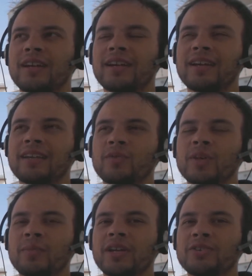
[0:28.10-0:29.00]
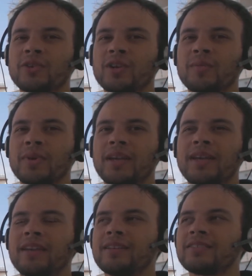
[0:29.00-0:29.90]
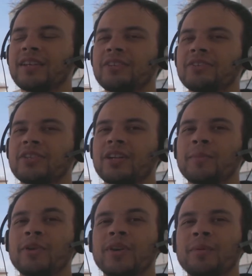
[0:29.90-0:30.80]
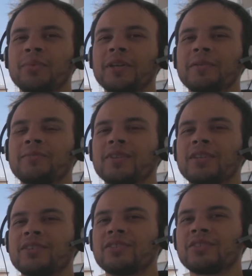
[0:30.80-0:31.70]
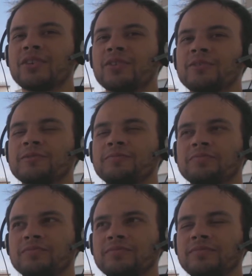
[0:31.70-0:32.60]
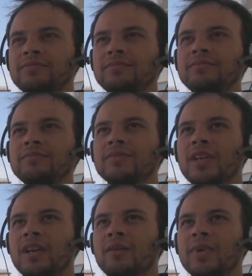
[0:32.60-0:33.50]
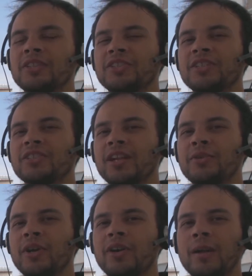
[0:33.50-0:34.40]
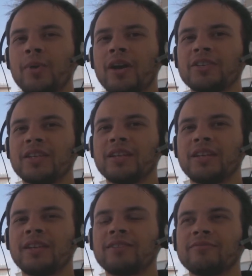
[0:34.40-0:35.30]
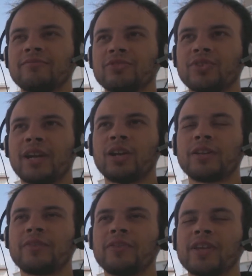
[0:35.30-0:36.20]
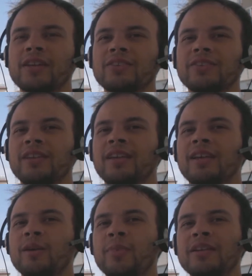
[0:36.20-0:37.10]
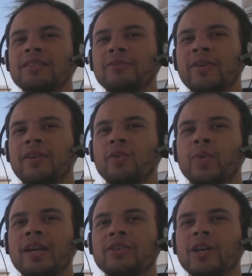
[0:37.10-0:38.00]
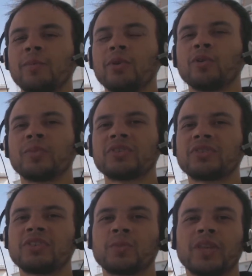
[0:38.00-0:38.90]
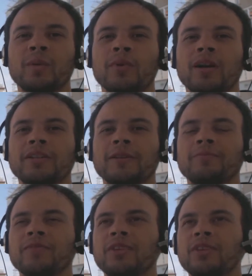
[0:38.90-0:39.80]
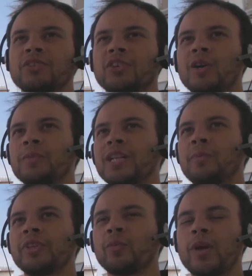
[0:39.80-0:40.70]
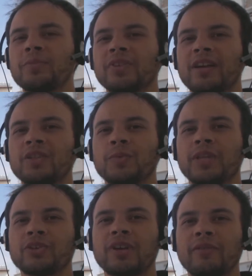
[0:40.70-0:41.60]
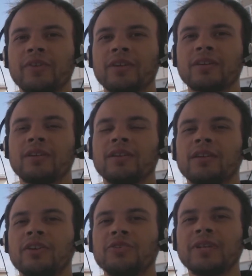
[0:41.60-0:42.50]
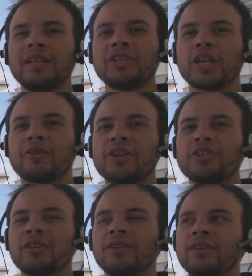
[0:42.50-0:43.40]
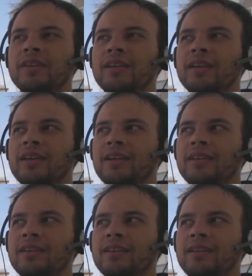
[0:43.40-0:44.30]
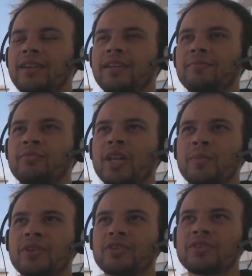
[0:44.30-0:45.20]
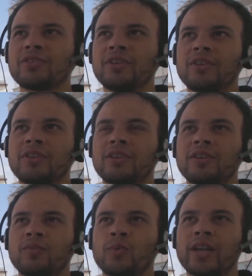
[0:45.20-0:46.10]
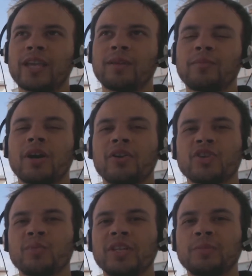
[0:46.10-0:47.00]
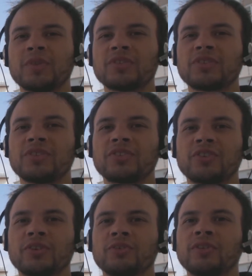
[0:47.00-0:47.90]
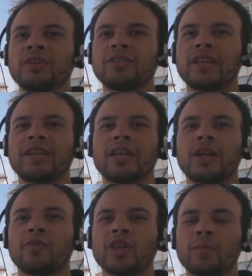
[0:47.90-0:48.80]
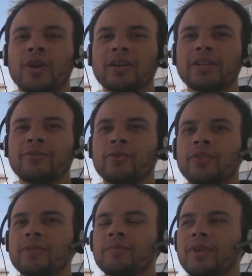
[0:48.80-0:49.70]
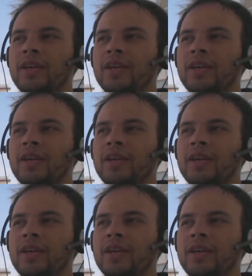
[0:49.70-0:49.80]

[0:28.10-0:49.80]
I quit my job and decided to start my own company. So um, I just started doing online marketing and trying a lot of different things and basically found a way to help local businesses with their marketing. So helping them with their websites, with their traffic, uh, doing lead generation, uh, and pretty much uh, working in partnership with these businesses. So taking care of all their marketing for them.